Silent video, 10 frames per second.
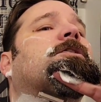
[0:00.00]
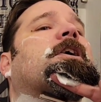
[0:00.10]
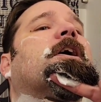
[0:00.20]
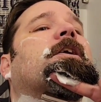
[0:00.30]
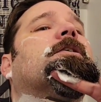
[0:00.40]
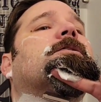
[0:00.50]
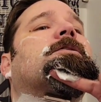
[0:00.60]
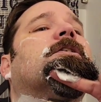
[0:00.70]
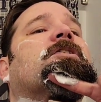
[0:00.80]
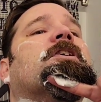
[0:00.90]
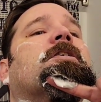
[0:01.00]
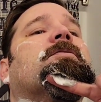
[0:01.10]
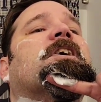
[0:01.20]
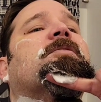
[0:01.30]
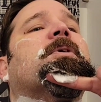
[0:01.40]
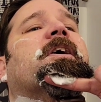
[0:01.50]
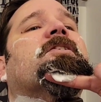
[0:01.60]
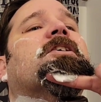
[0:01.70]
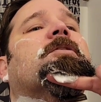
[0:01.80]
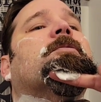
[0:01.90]
10 instead of 5
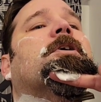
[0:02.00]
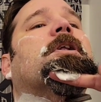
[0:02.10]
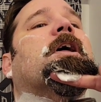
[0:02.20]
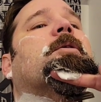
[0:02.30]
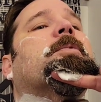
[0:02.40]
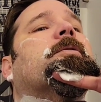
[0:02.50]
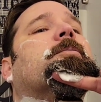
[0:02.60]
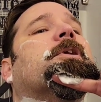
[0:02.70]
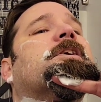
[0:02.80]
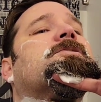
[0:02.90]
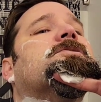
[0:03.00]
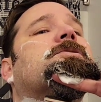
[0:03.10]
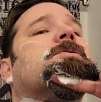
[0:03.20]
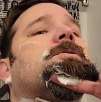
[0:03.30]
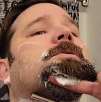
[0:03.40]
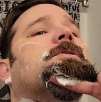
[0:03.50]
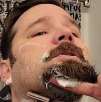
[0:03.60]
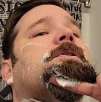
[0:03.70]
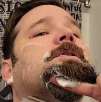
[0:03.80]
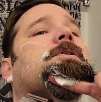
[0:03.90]
packs like a lot of blades do.
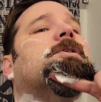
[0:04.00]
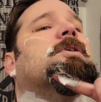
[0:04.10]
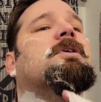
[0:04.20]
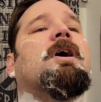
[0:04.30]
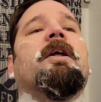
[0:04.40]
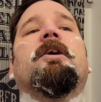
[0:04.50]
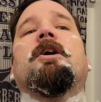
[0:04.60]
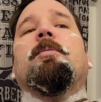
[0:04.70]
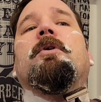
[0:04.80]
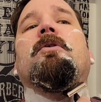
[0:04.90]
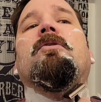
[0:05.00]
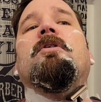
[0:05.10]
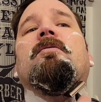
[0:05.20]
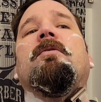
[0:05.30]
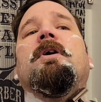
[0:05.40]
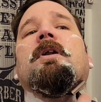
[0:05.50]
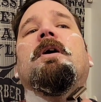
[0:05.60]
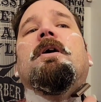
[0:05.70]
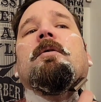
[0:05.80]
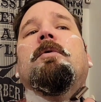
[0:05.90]
I think they're produced in
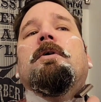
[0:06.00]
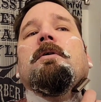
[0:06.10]
Vietnam.